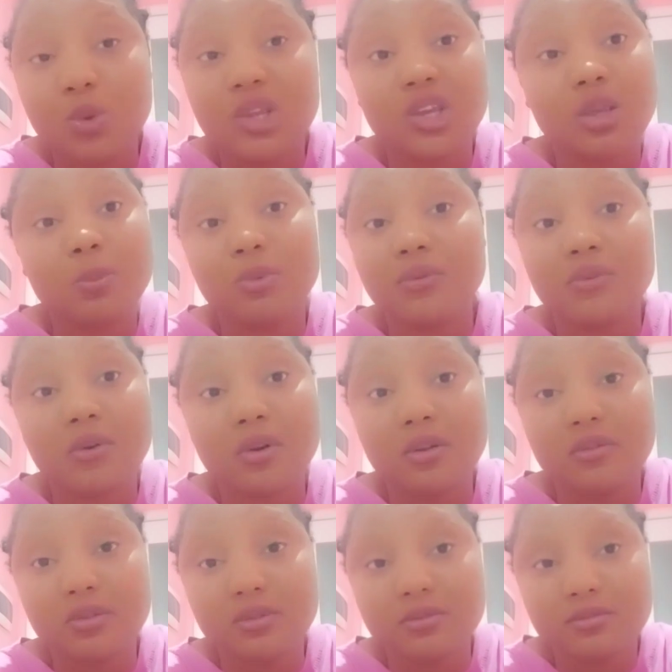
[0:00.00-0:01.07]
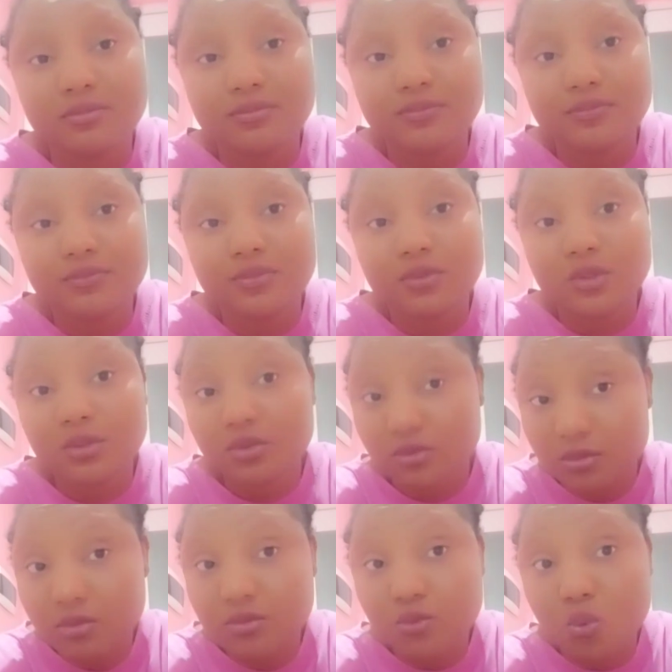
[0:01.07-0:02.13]
keep you forever.
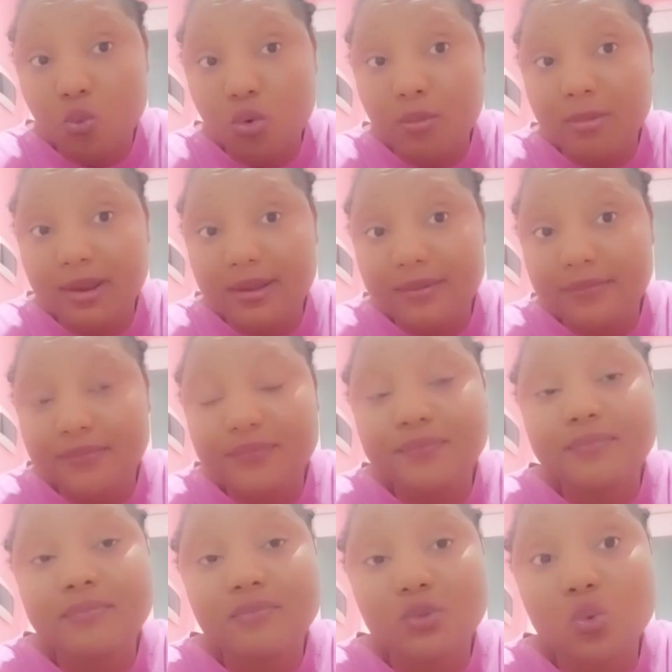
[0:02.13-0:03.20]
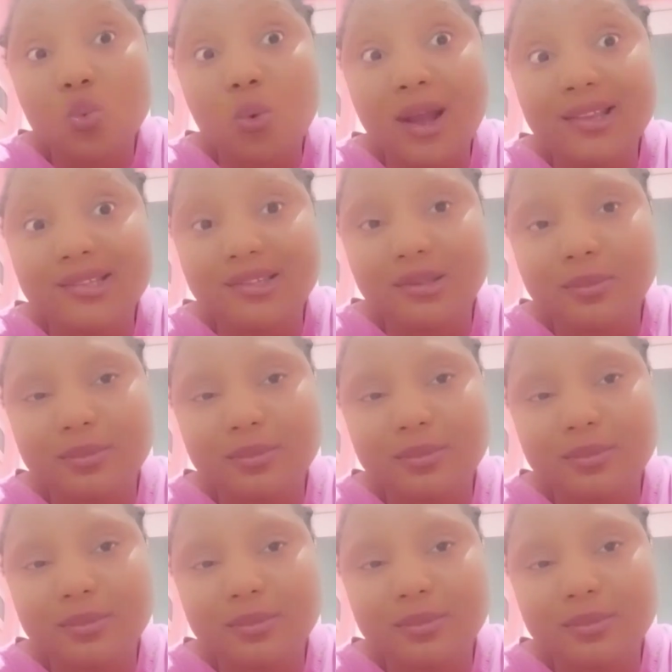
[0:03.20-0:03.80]
Woman, wiser.